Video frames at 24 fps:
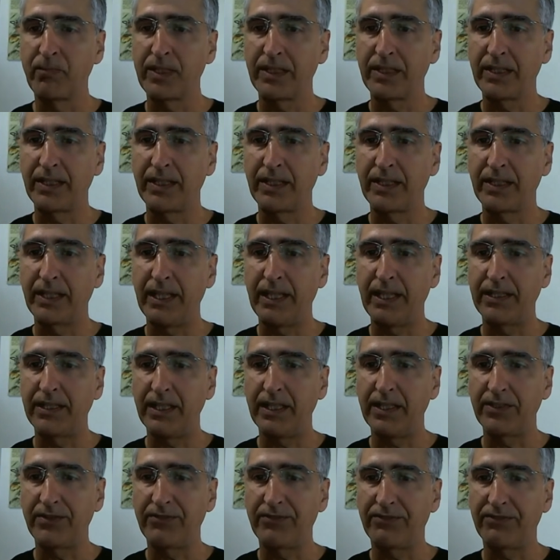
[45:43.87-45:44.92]
and
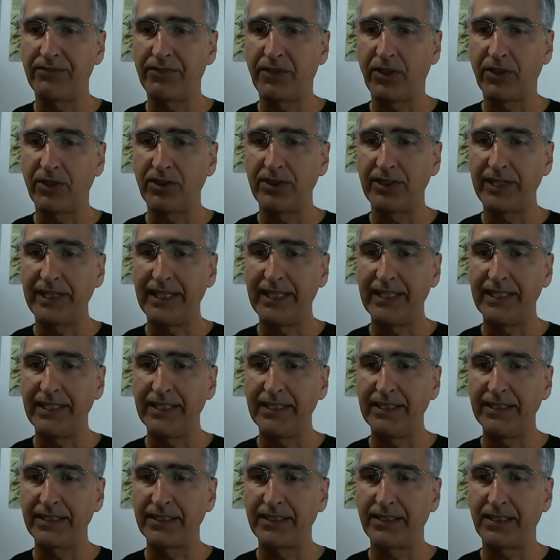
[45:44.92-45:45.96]
as far
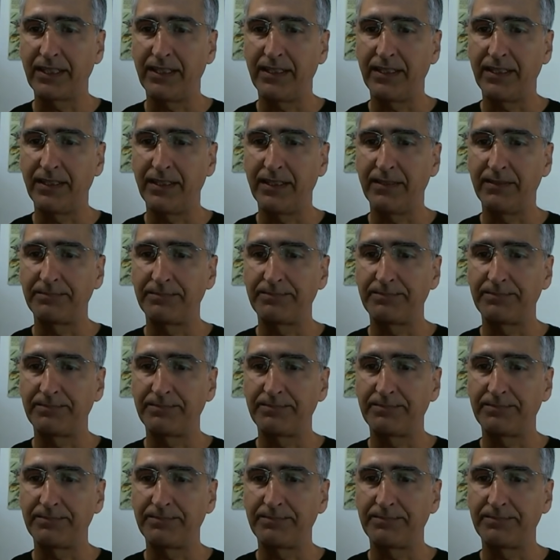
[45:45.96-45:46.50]
as the